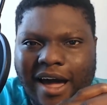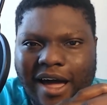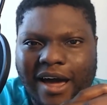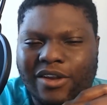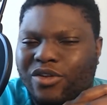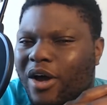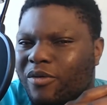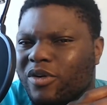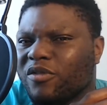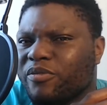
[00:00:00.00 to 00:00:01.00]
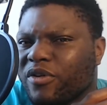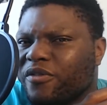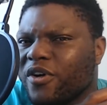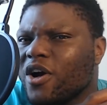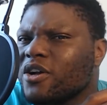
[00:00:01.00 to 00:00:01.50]
I don't know. I would have
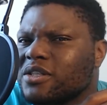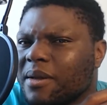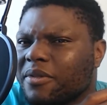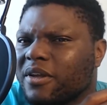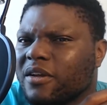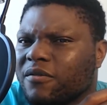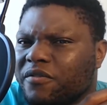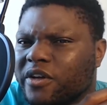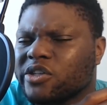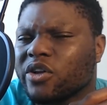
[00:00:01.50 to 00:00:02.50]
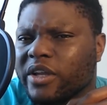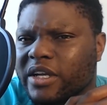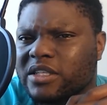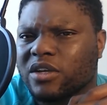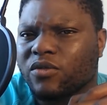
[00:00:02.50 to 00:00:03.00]
preferred something visually
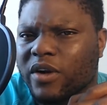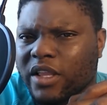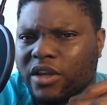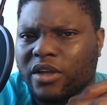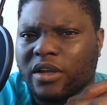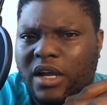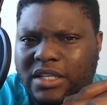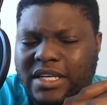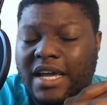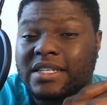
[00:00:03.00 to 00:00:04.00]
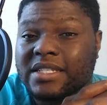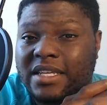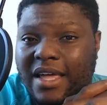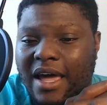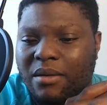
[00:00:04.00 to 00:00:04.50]
to really attest to
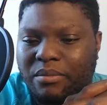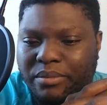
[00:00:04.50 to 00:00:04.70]
that,